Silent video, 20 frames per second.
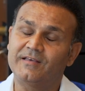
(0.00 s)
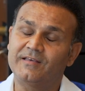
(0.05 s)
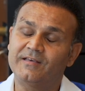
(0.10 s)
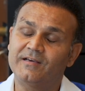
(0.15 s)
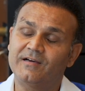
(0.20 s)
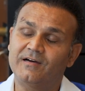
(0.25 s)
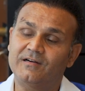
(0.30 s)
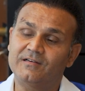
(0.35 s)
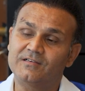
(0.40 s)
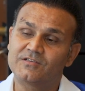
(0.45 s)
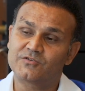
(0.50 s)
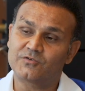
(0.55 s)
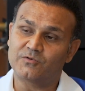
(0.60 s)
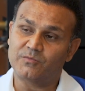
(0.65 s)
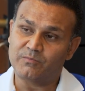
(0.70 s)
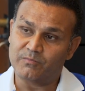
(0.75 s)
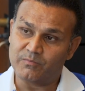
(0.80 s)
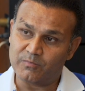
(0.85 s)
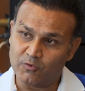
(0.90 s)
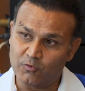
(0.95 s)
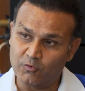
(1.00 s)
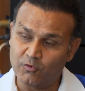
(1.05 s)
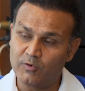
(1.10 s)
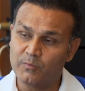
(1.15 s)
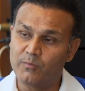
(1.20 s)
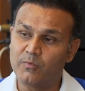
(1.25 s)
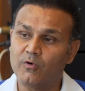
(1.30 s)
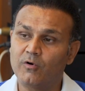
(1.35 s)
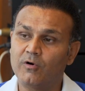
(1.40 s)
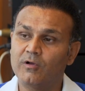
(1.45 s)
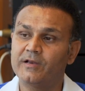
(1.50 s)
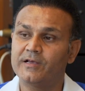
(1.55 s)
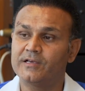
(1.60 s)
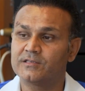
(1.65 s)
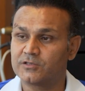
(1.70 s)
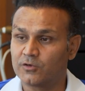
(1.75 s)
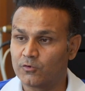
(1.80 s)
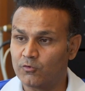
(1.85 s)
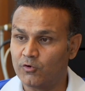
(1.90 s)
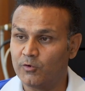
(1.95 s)
Yeah. So good ball
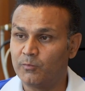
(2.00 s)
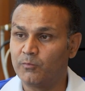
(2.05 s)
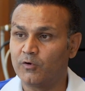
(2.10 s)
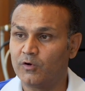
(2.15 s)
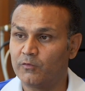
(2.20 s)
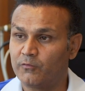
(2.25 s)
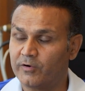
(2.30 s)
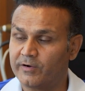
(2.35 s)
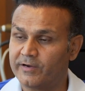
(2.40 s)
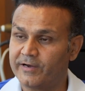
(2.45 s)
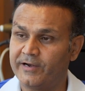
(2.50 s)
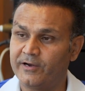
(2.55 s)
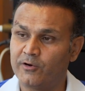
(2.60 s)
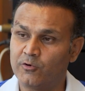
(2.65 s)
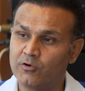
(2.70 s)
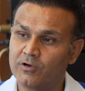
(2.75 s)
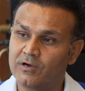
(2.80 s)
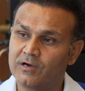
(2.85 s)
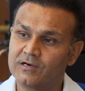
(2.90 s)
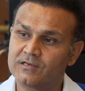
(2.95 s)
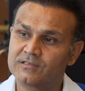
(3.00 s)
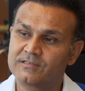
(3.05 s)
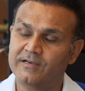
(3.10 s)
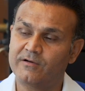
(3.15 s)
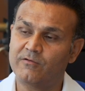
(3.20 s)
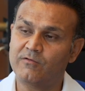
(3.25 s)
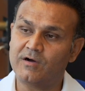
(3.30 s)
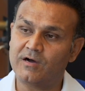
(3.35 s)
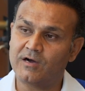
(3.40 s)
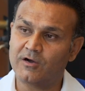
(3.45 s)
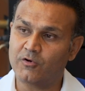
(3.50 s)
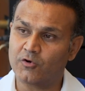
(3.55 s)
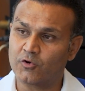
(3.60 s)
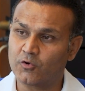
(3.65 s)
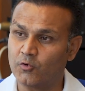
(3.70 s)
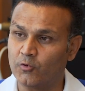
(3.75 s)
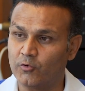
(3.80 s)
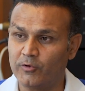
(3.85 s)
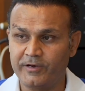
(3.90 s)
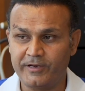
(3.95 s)
is a good ball for Tendulkar, Sehwag or
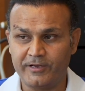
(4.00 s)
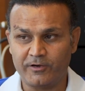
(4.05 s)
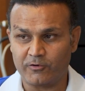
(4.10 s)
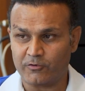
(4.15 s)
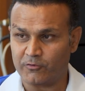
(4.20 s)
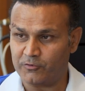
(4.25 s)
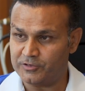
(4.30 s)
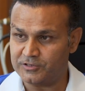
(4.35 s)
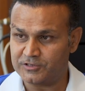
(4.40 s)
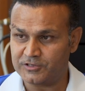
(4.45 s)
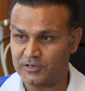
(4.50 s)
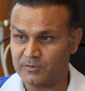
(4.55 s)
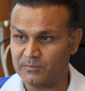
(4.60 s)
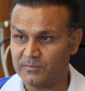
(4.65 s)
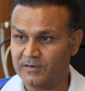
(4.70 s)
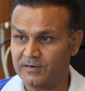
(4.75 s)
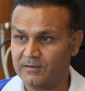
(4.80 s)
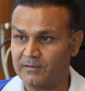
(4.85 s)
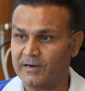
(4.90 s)
Kohli or Rohit Sharma.